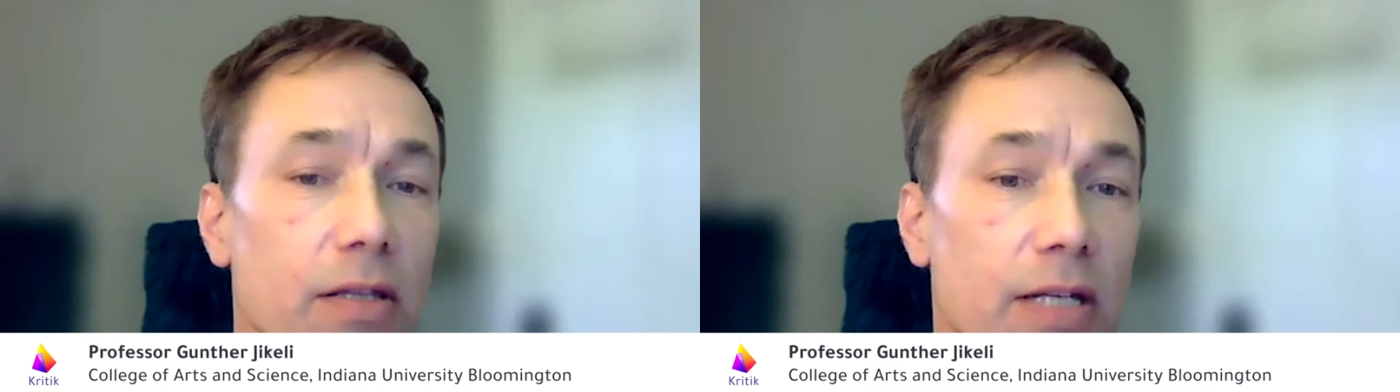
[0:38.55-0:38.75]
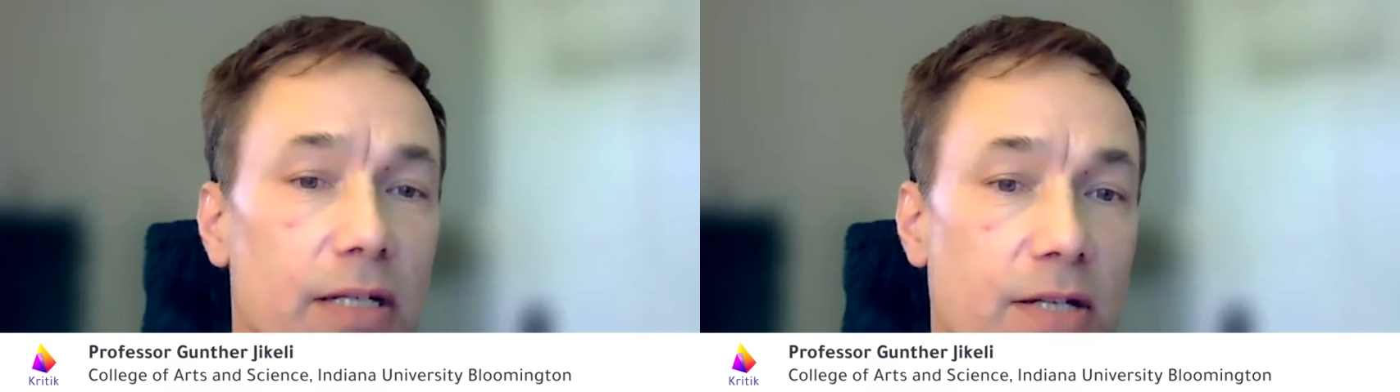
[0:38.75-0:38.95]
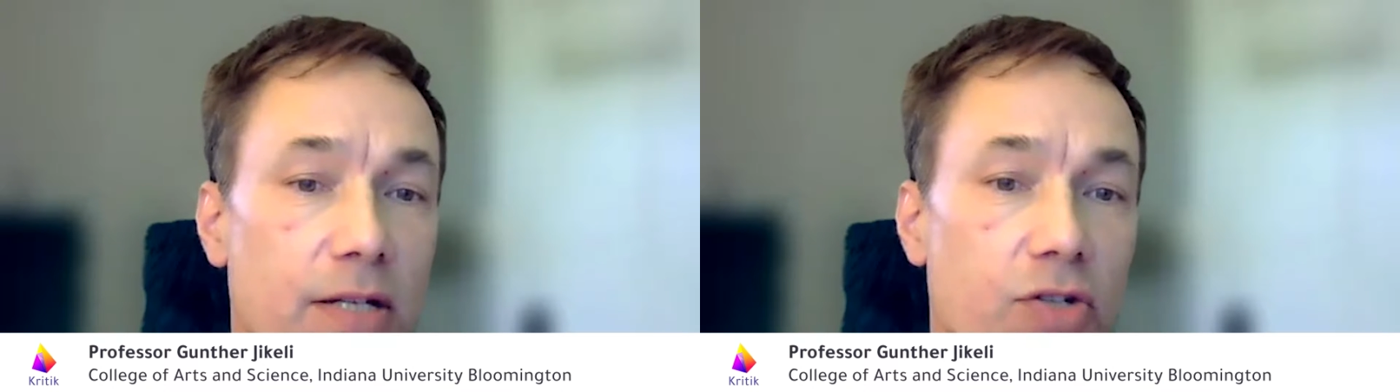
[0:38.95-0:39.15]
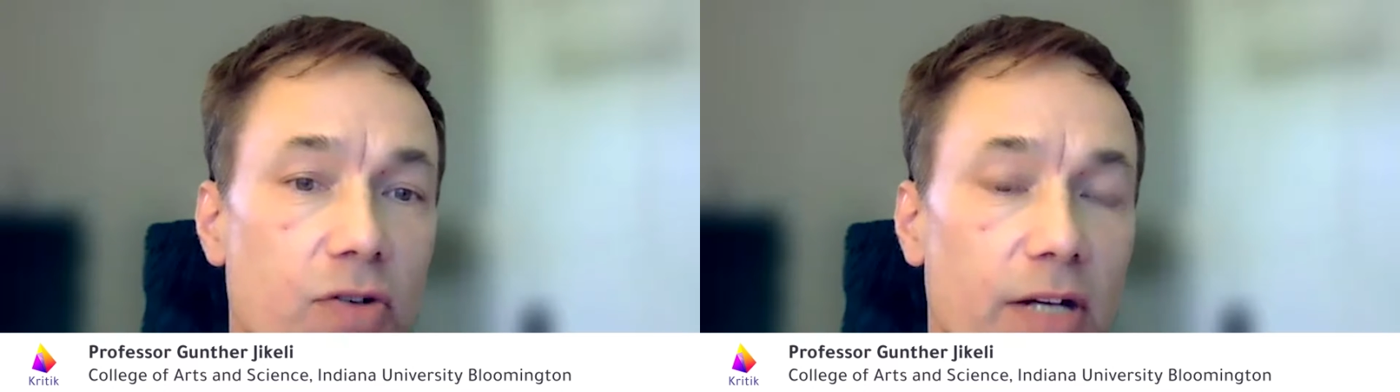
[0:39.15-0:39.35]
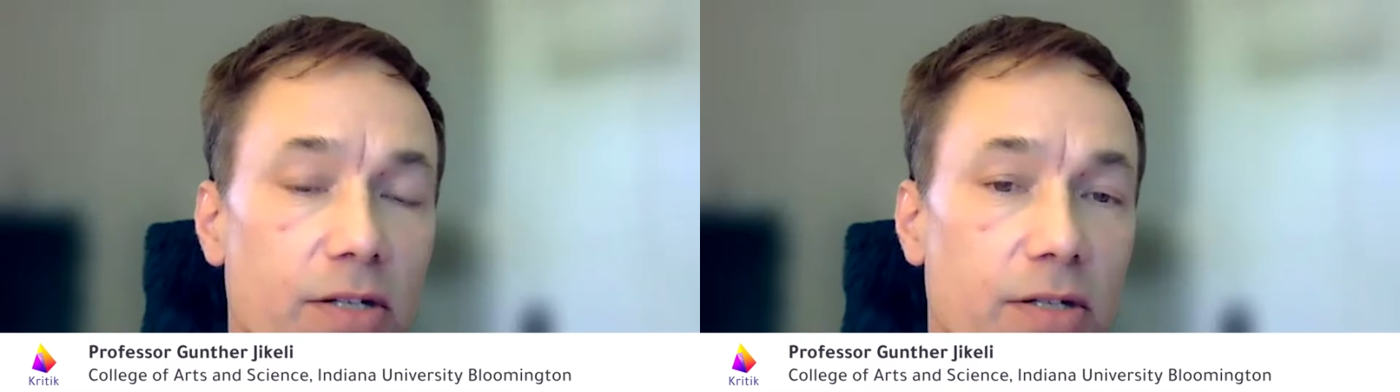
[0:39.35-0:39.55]
that the
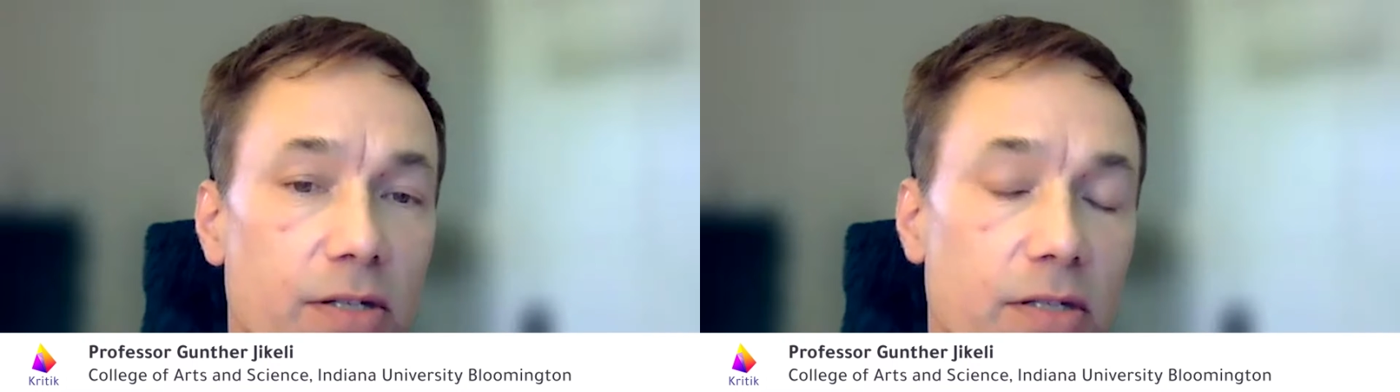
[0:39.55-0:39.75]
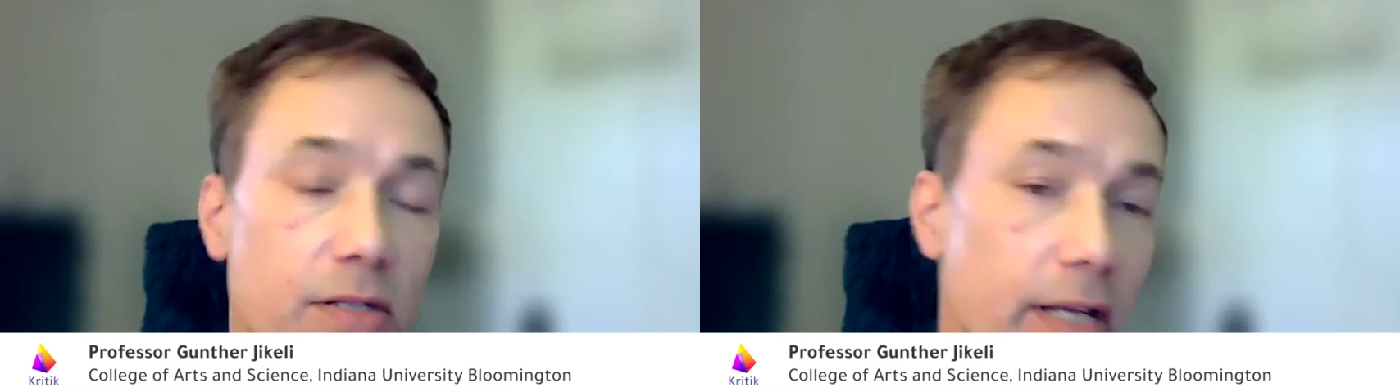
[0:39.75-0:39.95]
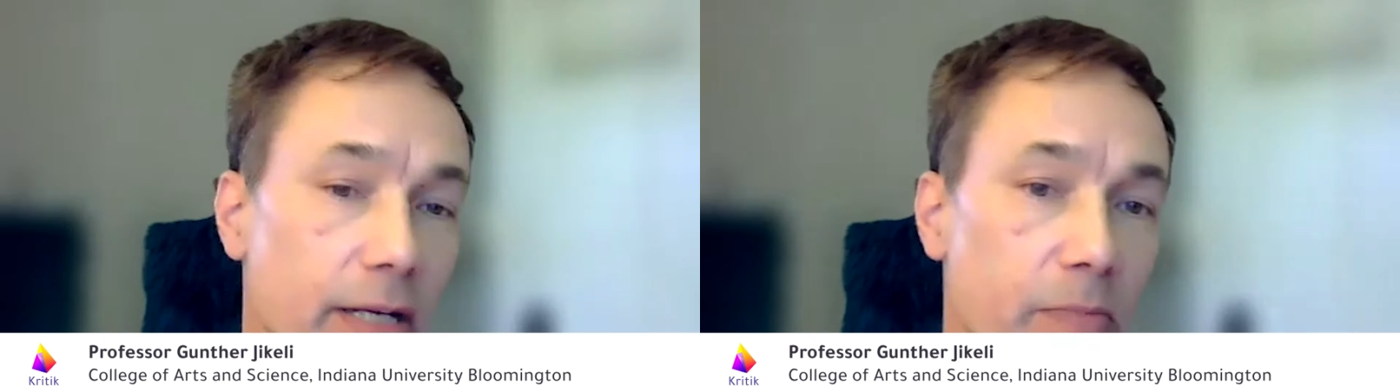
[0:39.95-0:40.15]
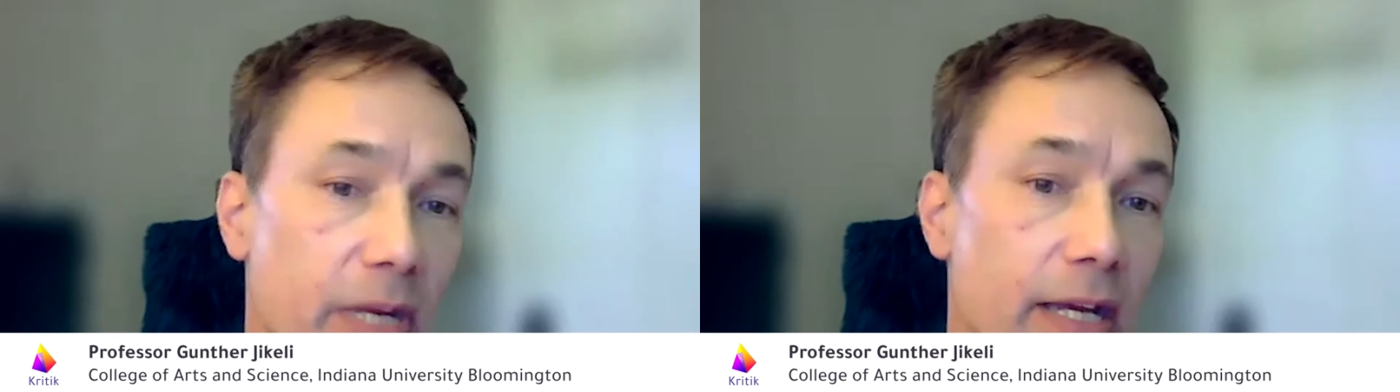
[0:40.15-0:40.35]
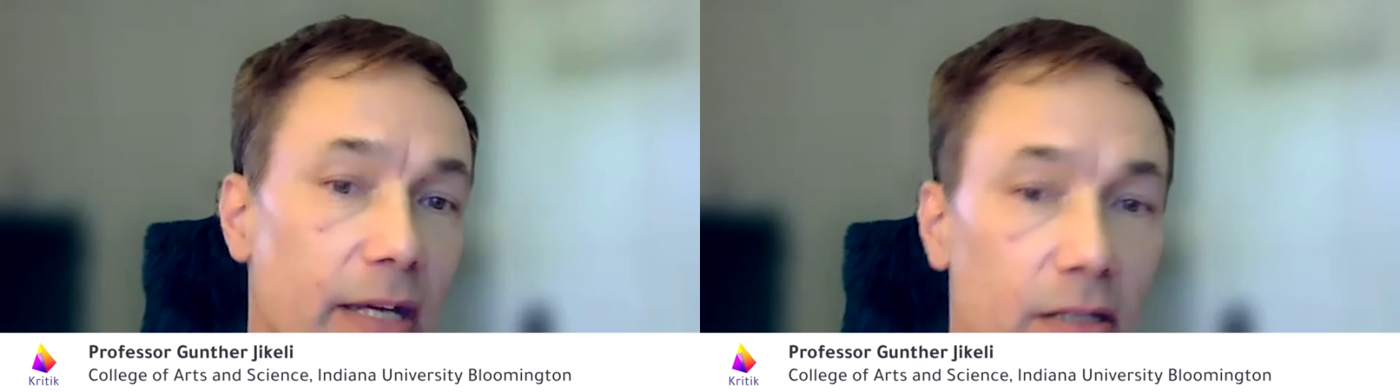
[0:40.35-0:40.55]
instructors like
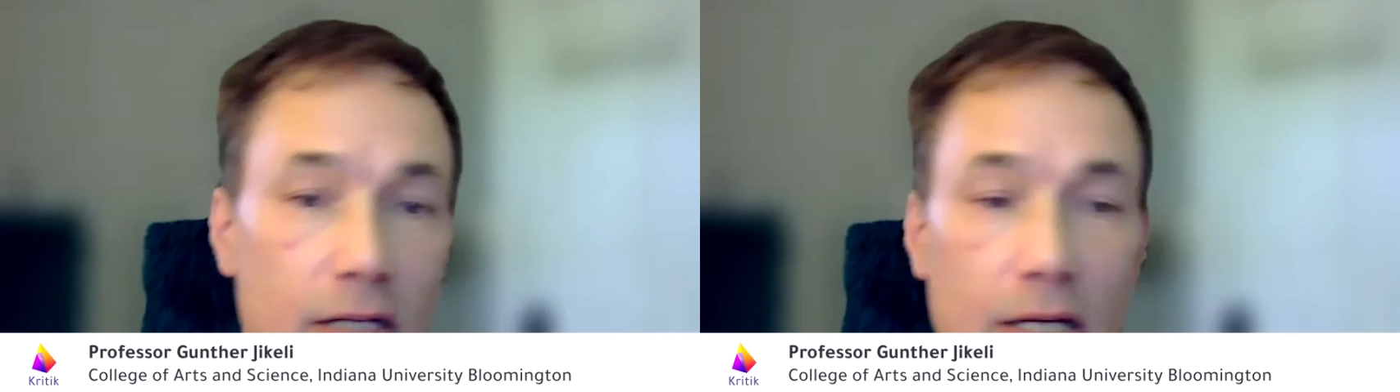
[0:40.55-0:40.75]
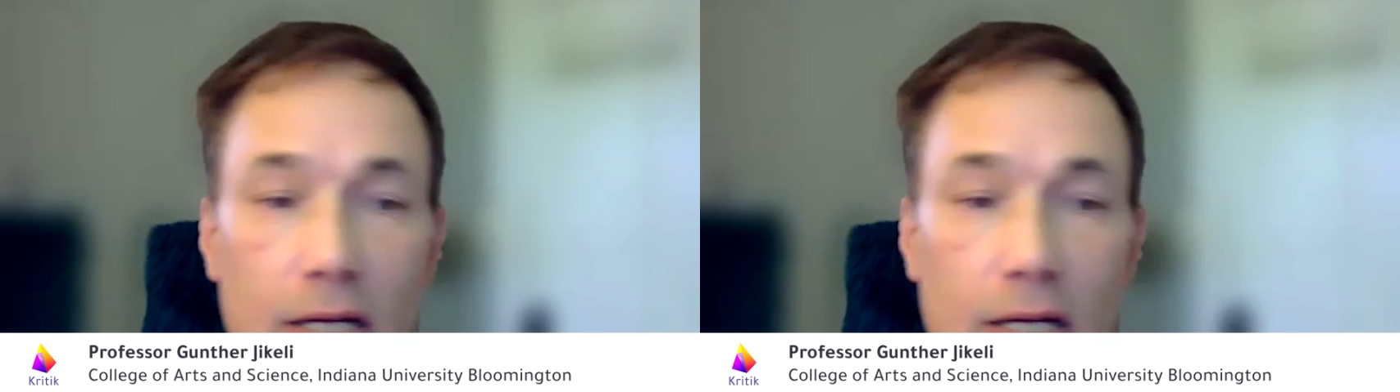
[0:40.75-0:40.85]
me and